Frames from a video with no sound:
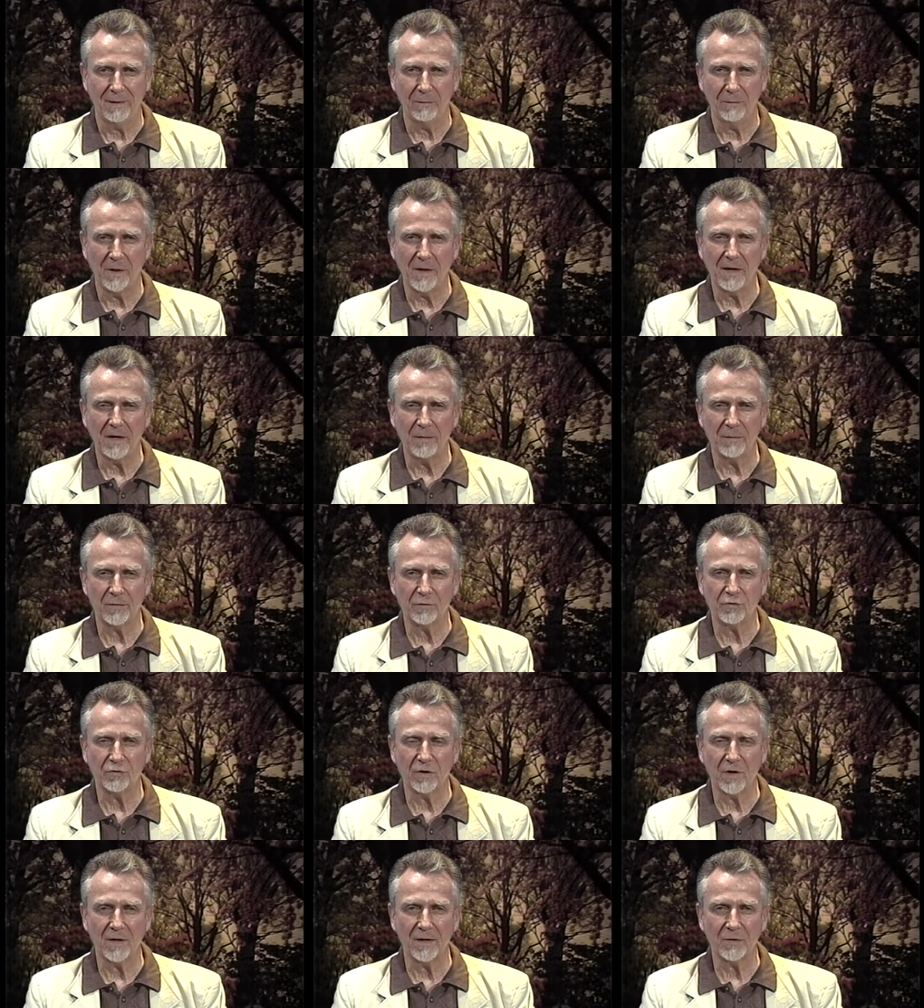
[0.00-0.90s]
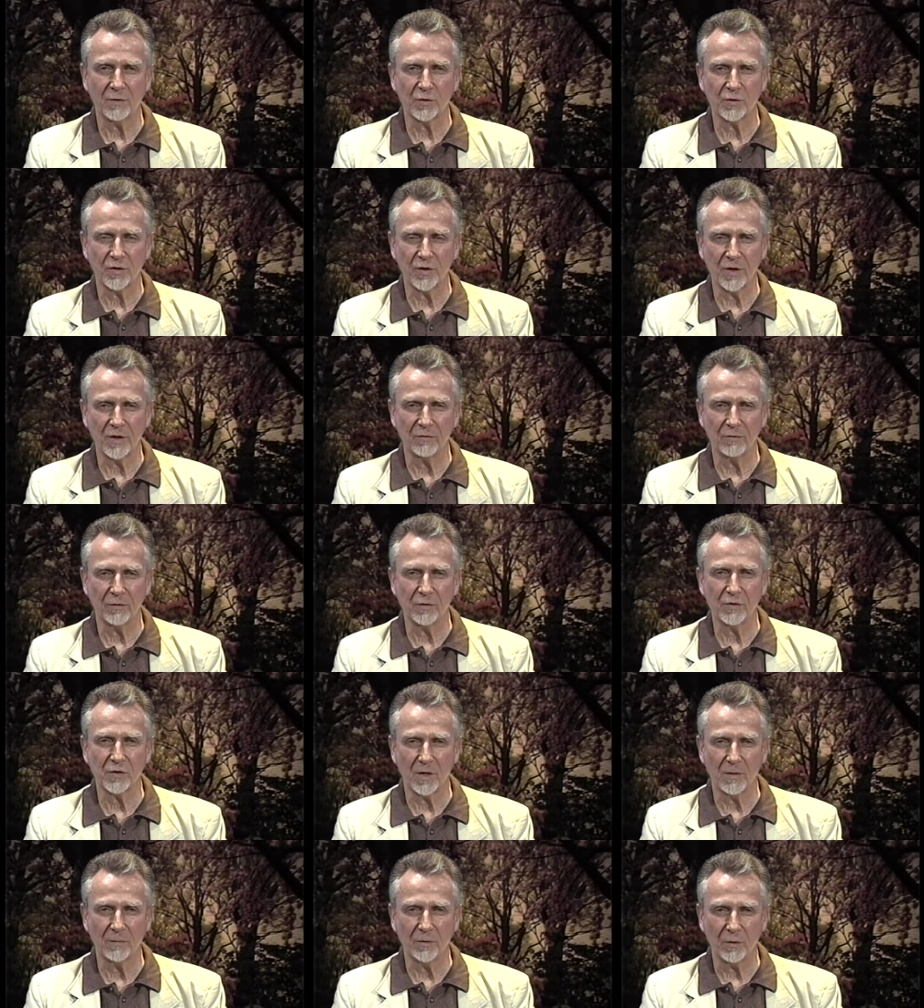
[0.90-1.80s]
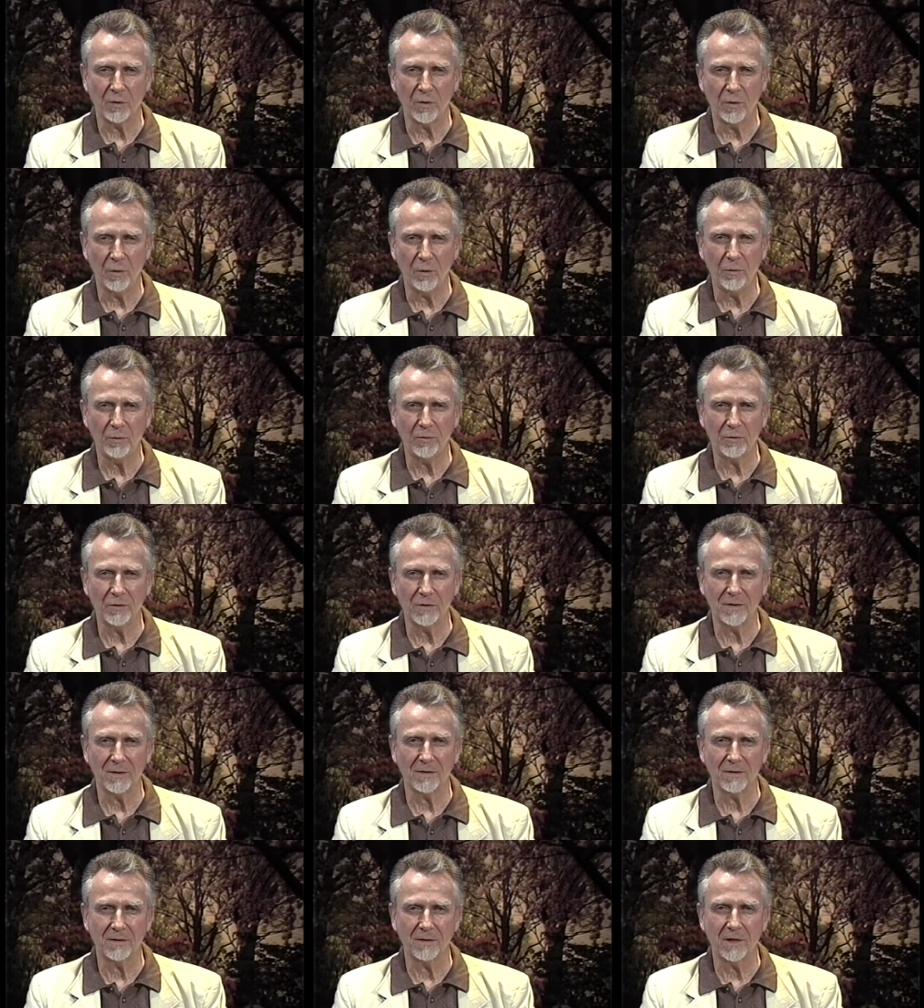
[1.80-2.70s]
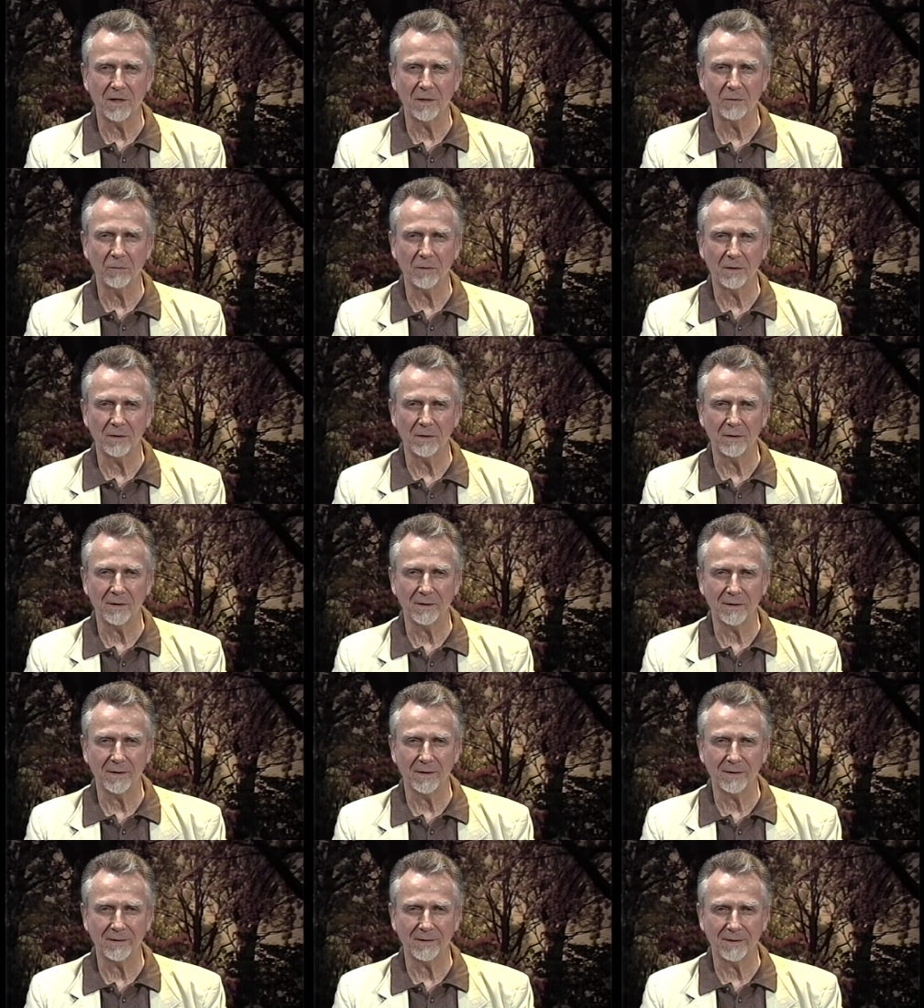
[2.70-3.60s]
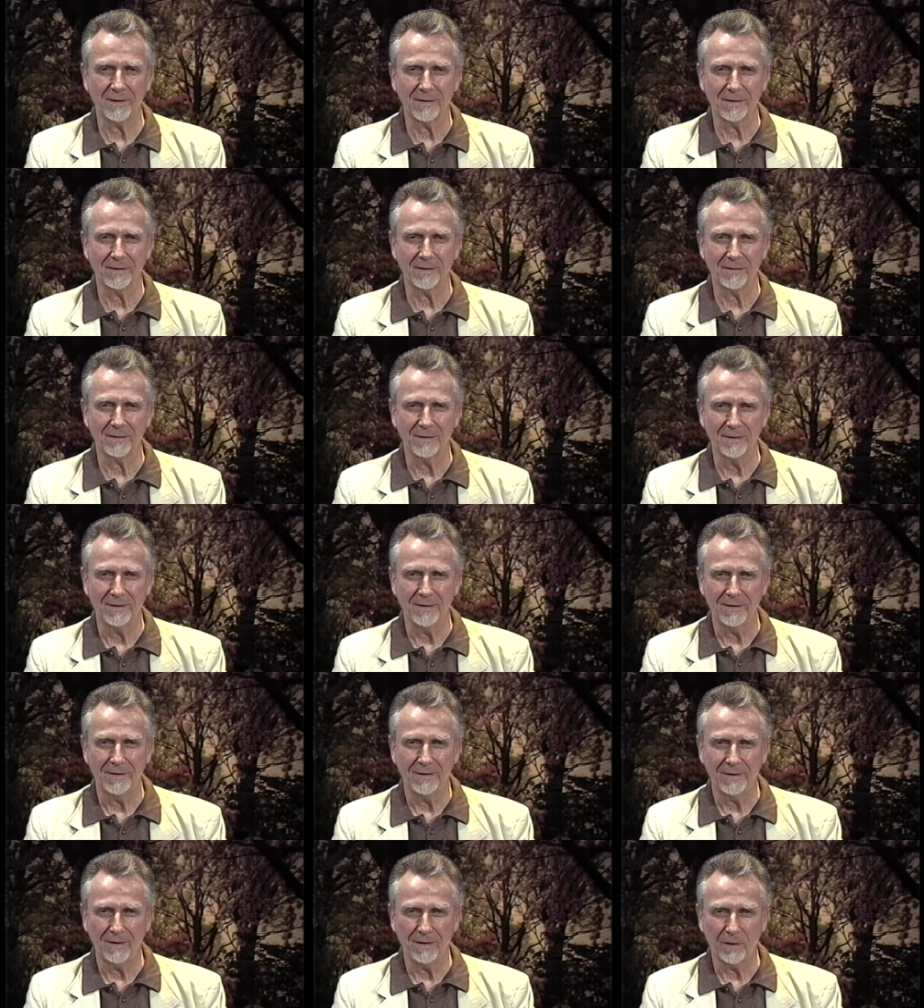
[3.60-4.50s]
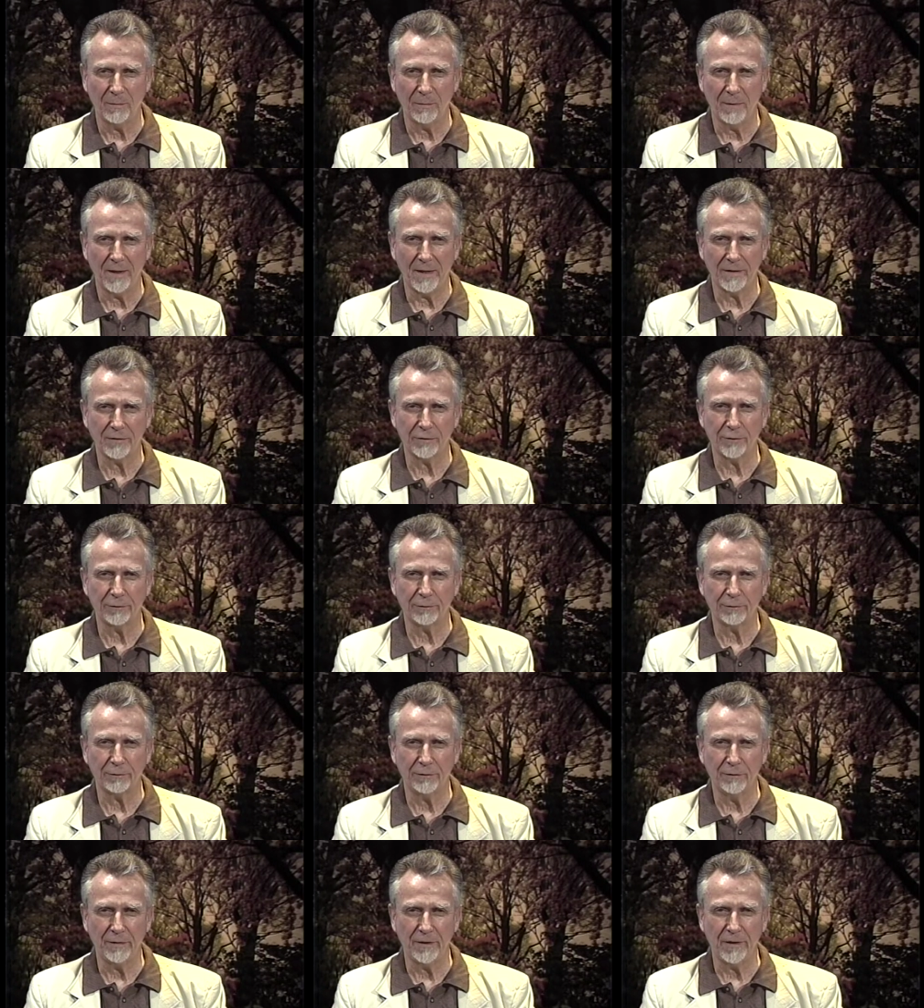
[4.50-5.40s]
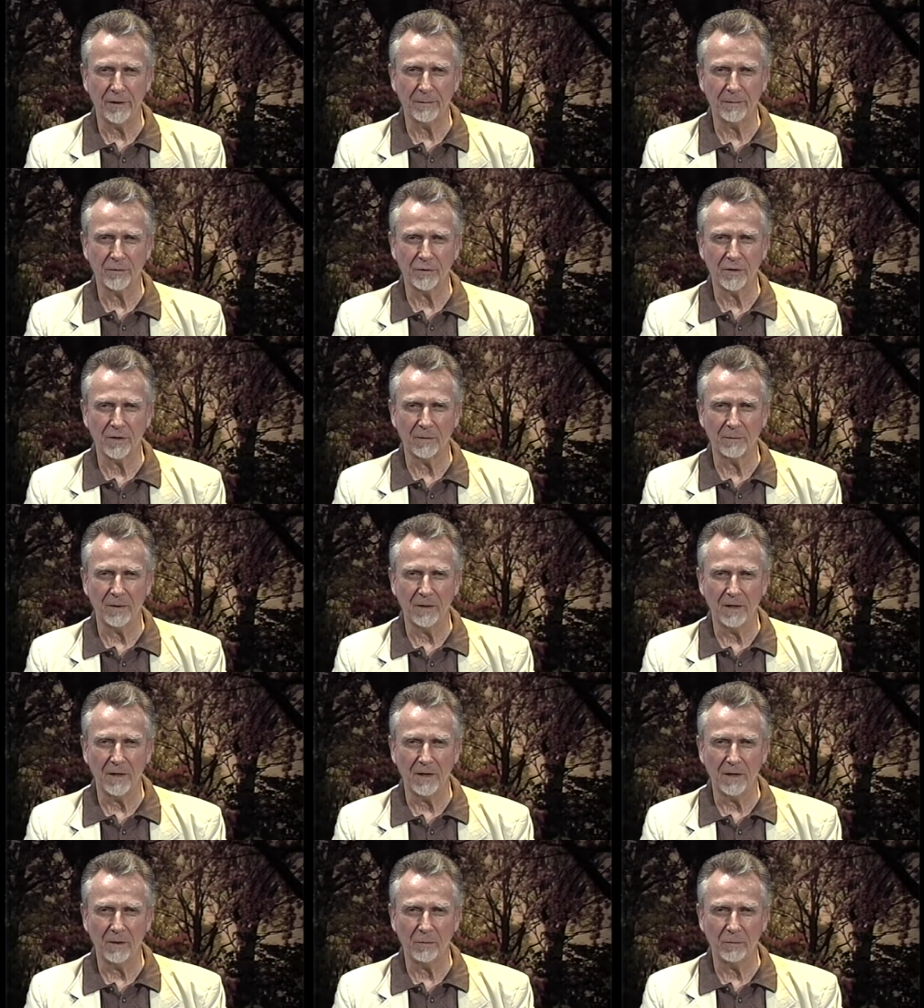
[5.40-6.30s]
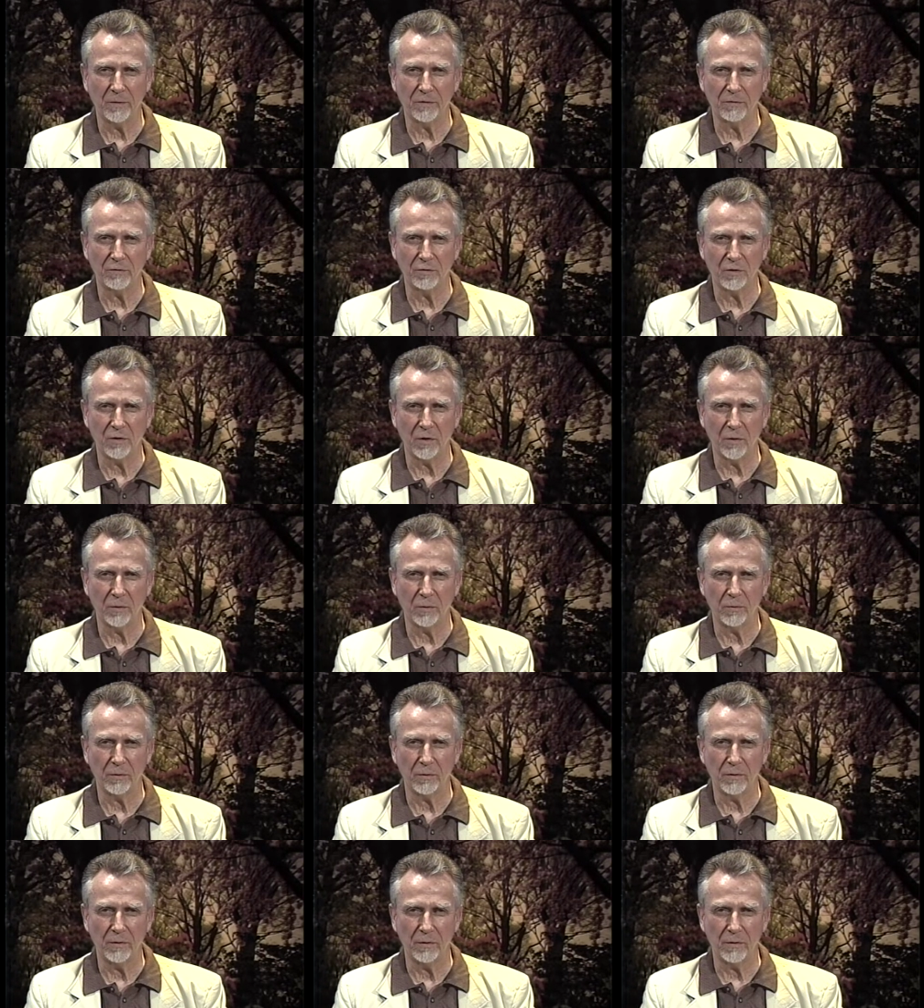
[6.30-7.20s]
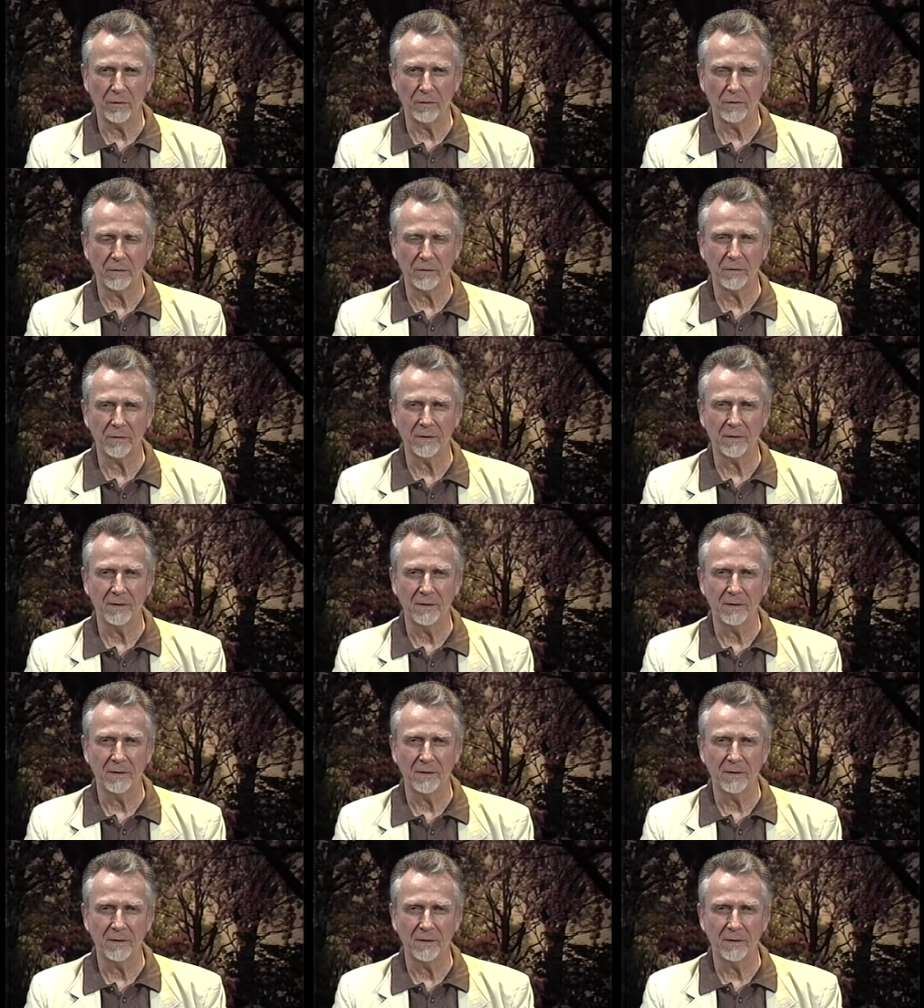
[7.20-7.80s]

My name is John Savers. I'm your host, and today we'll look at a batch of films, beginning with Joe Dirt.